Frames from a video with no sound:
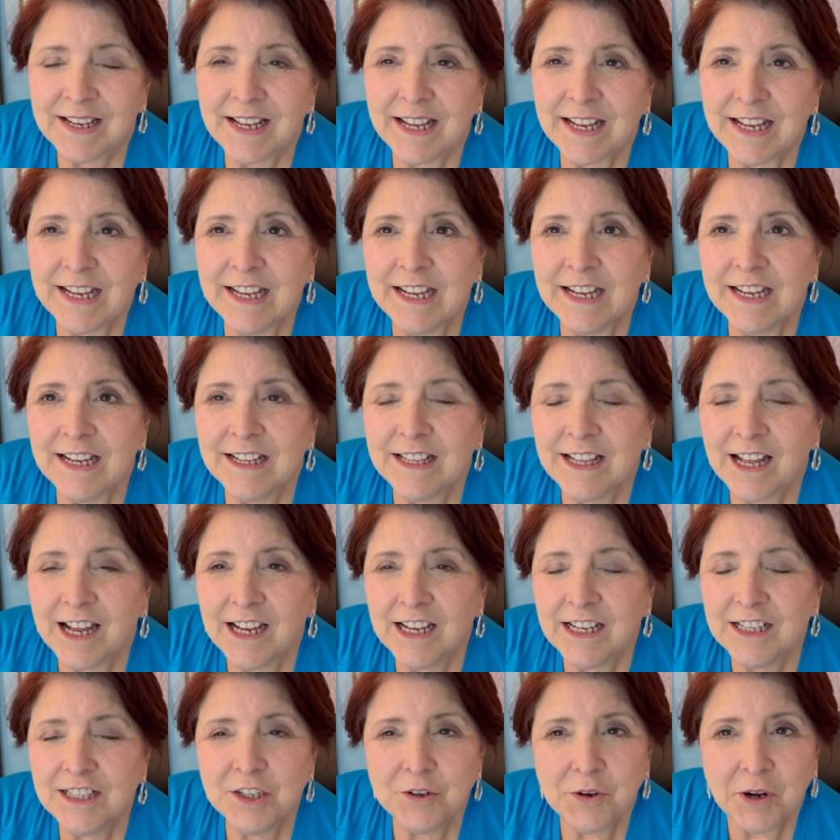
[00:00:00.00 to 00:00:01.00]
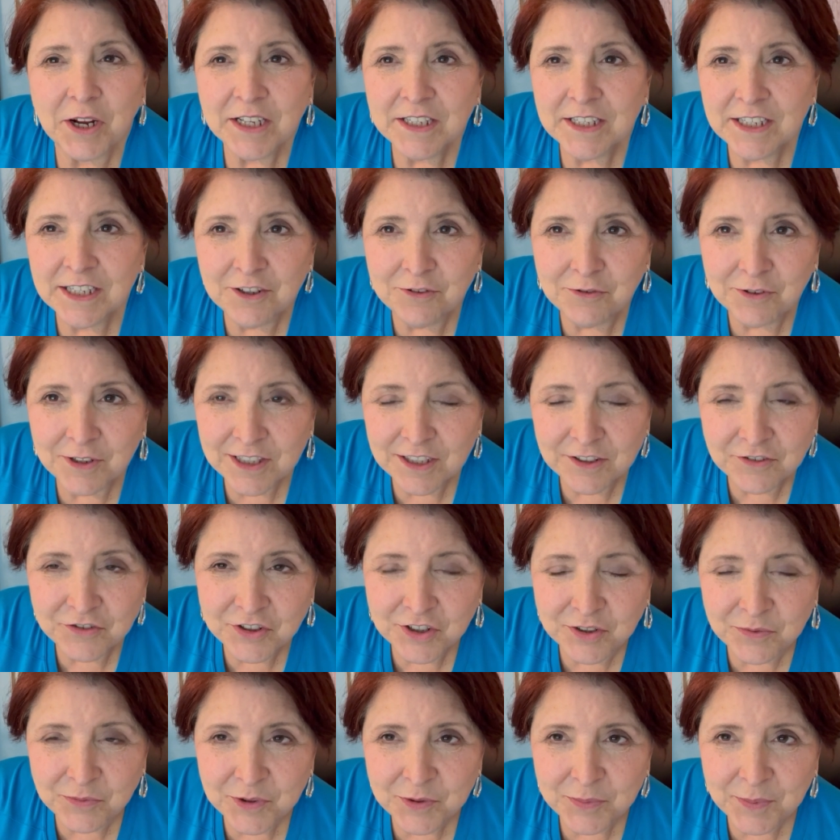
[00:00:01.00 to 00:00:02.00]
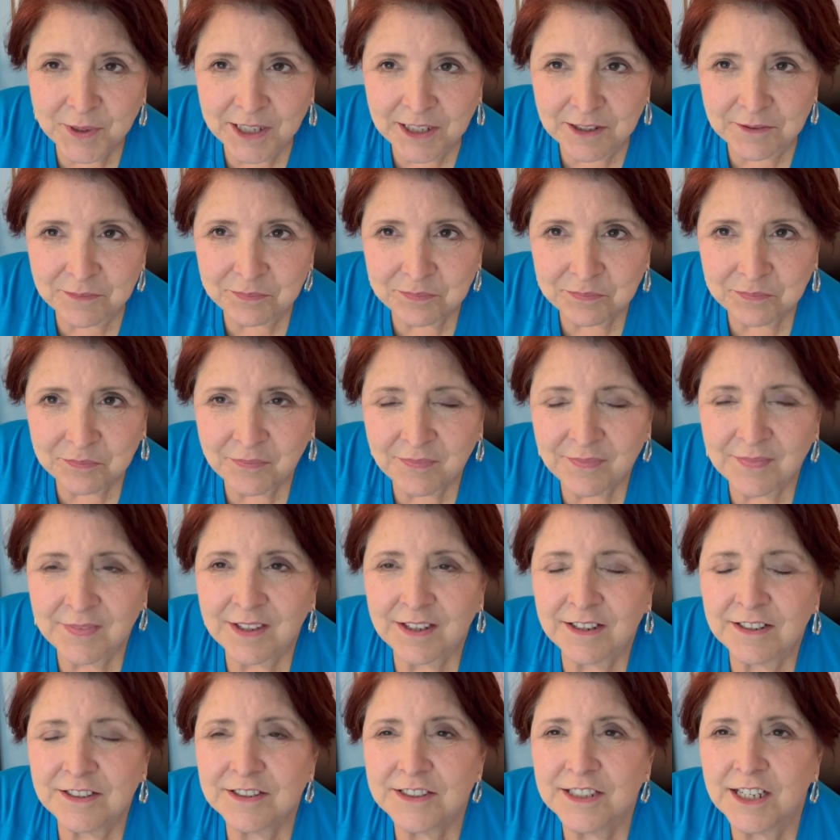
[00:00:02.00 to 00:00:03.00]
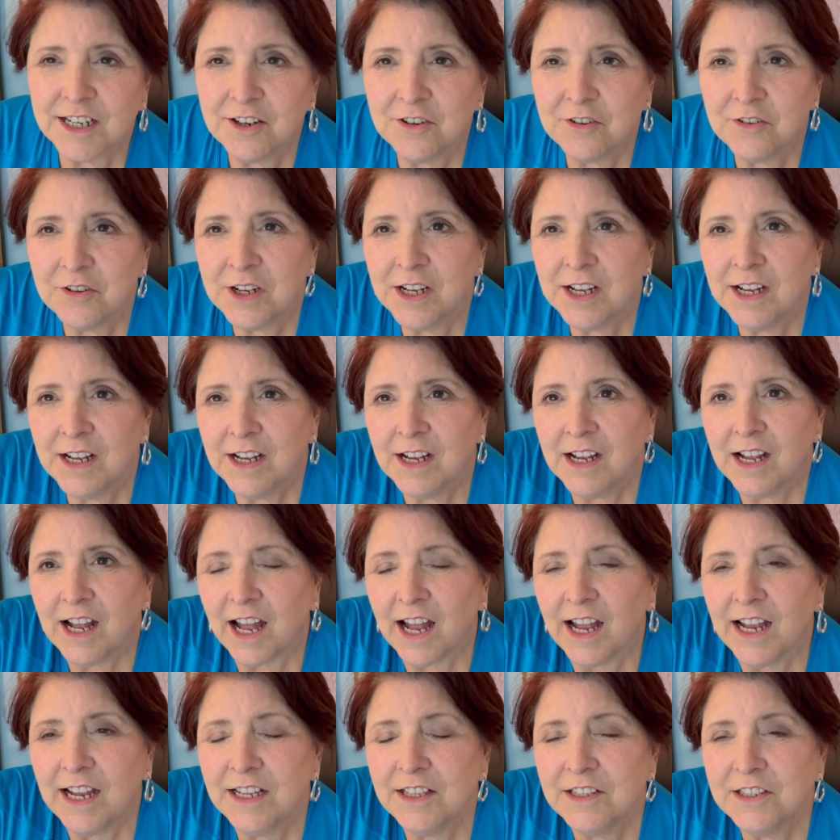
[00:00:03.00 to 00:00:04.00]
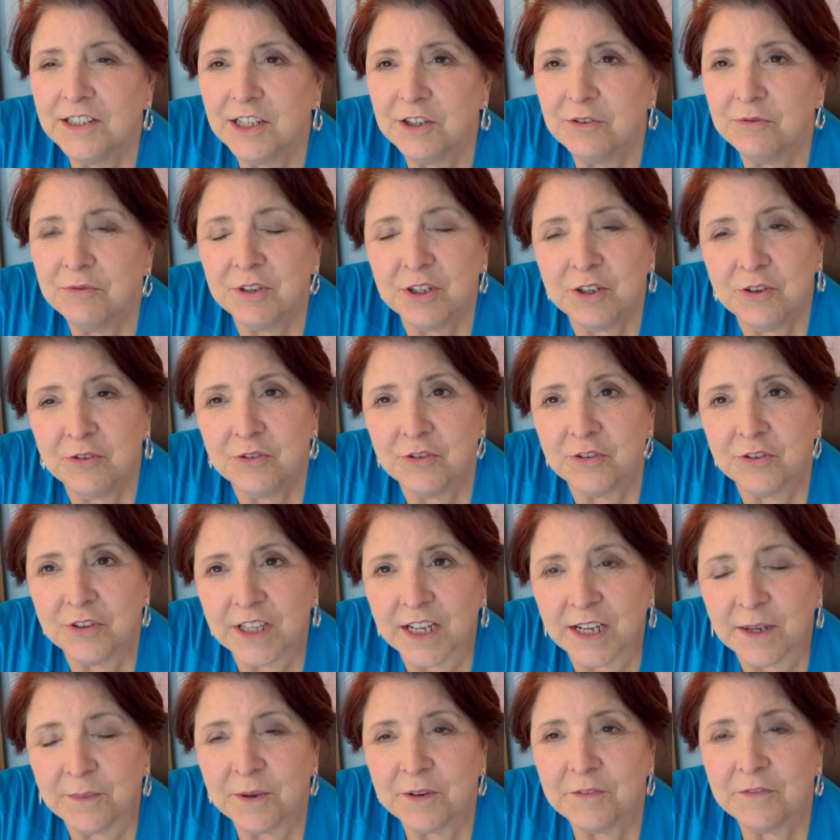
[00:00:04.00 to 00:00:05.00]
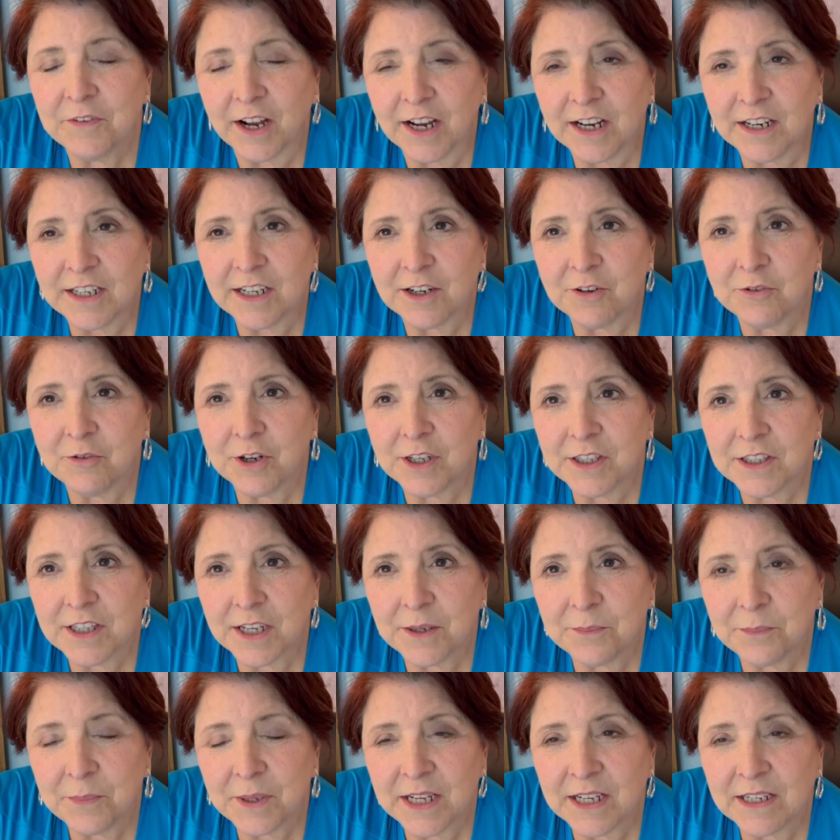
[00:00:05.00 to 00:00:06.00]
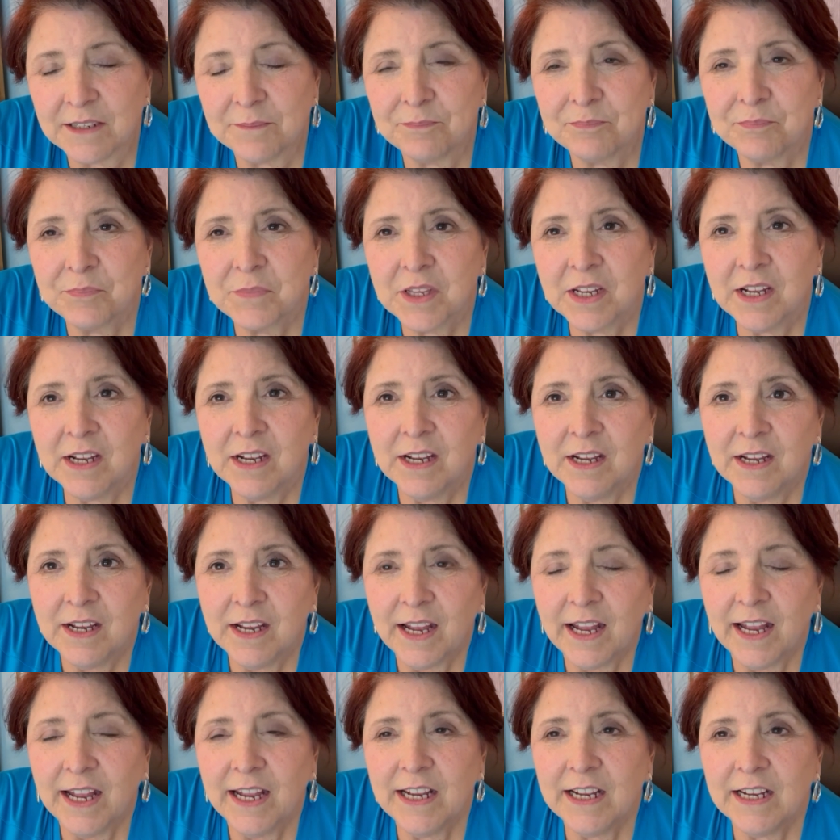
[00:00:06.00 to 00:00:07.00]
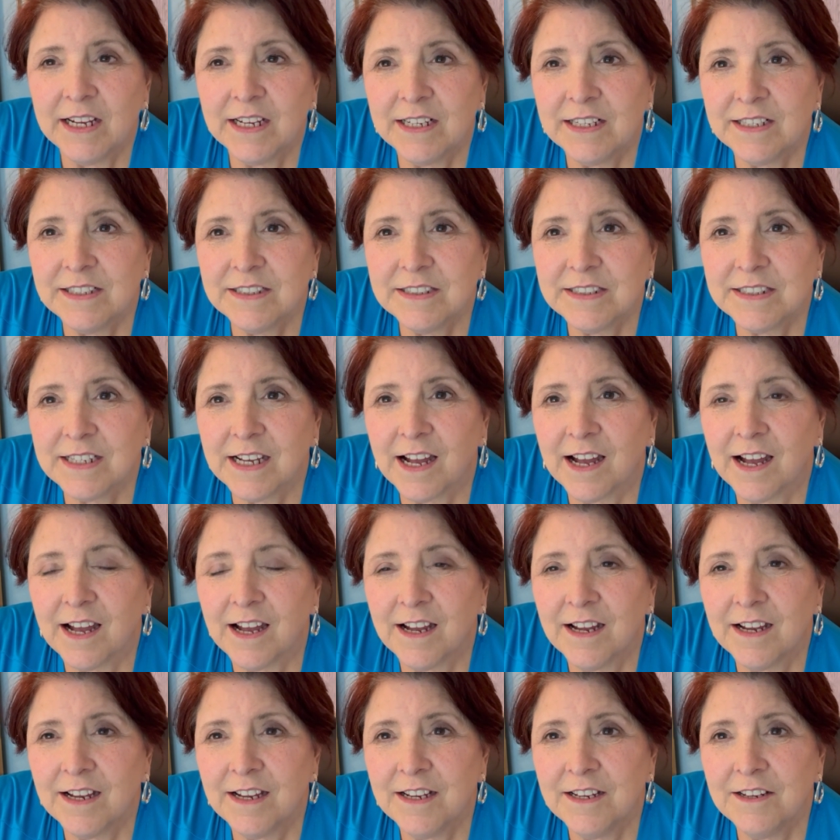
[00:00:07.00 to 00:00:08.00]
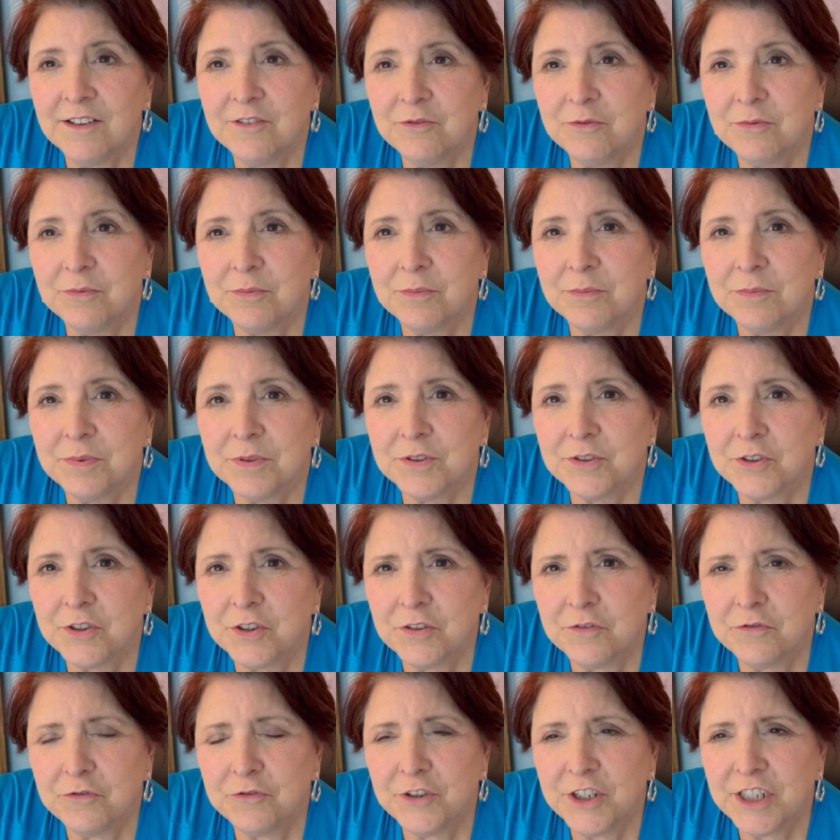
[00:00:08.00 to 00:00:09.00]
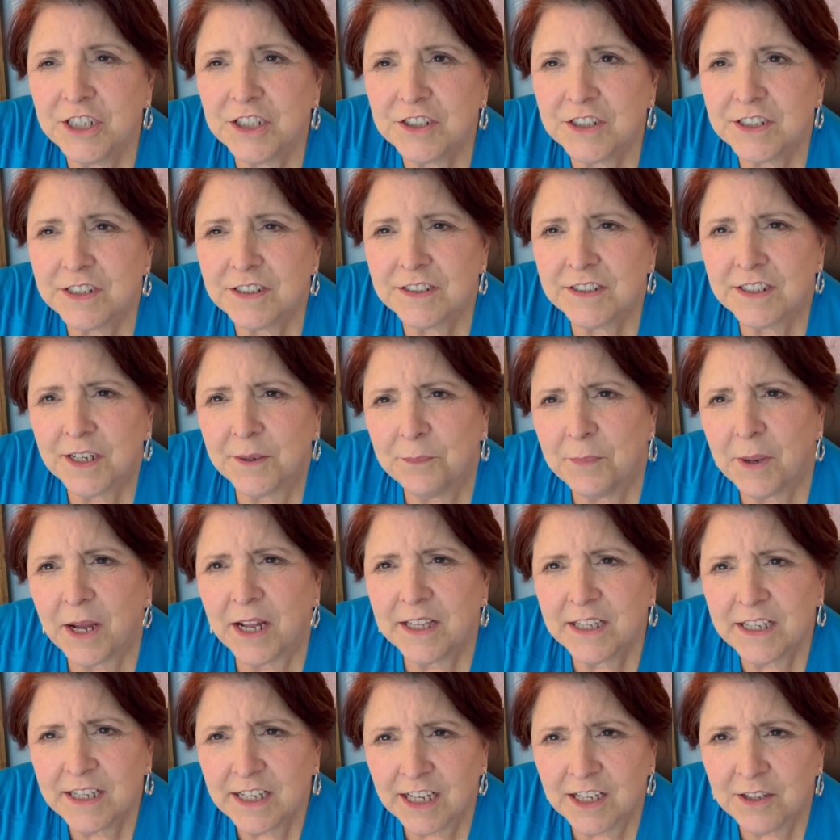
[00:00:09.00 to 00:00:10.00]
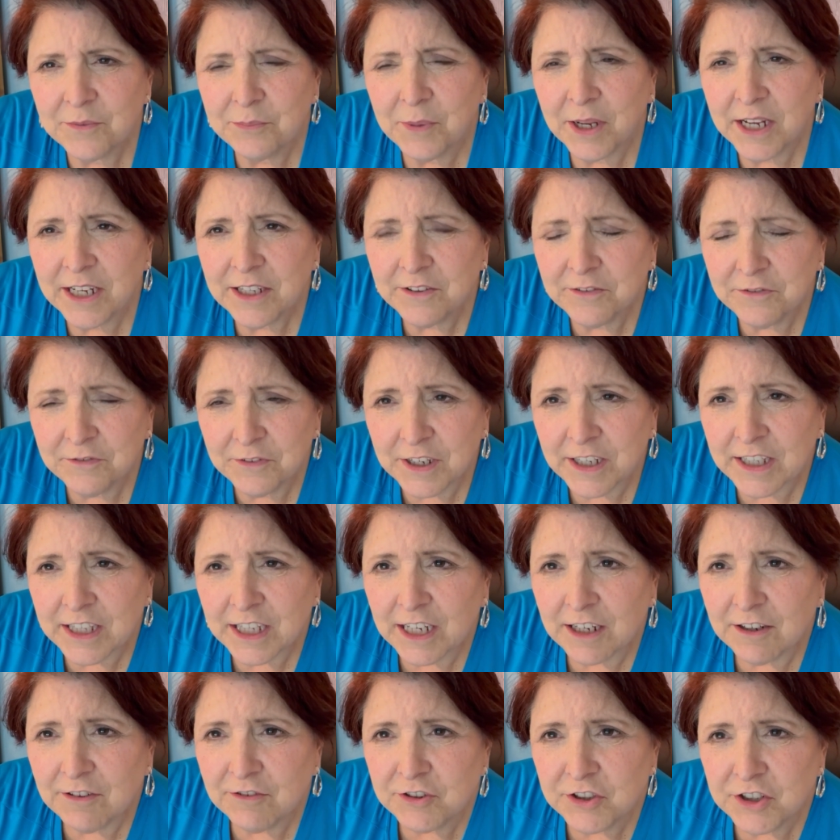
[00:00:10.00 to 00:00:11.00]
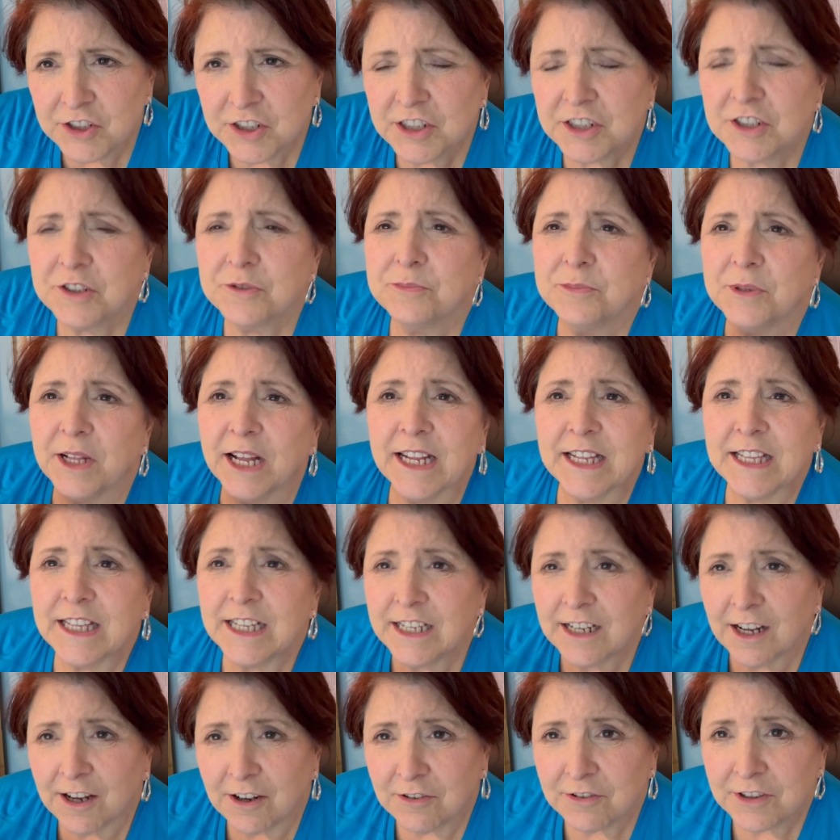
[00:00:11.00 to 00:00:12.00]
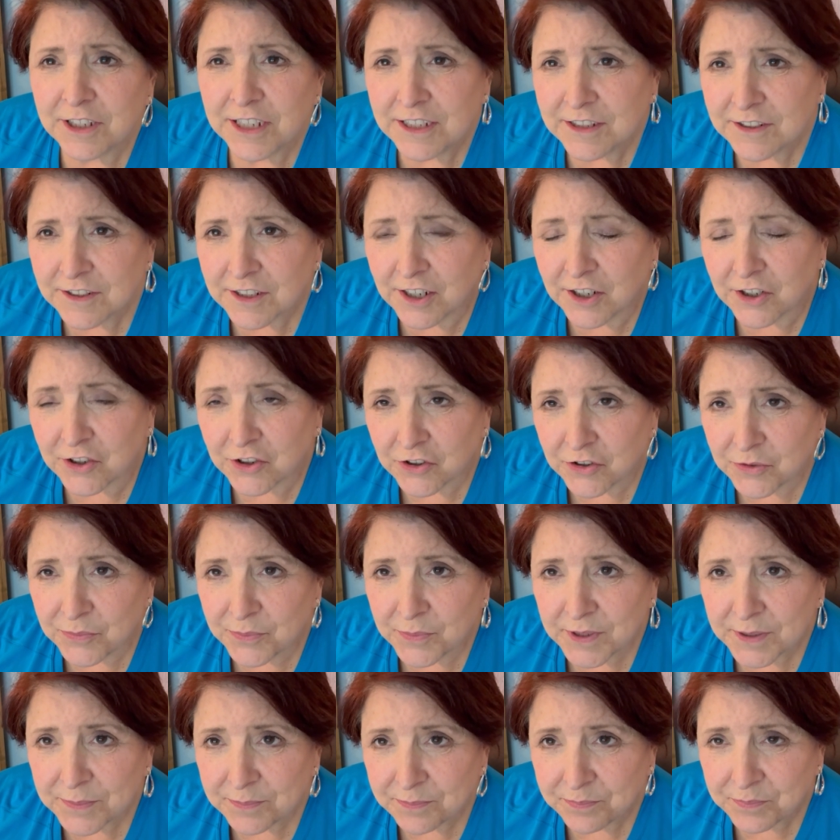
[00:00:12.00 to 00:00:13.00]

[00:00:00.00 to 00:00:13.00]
and I had no idea what those terms meant. So I had to go Google them and find out what they meant. And I sort of wished that somebody had made a video just explaining all these terms.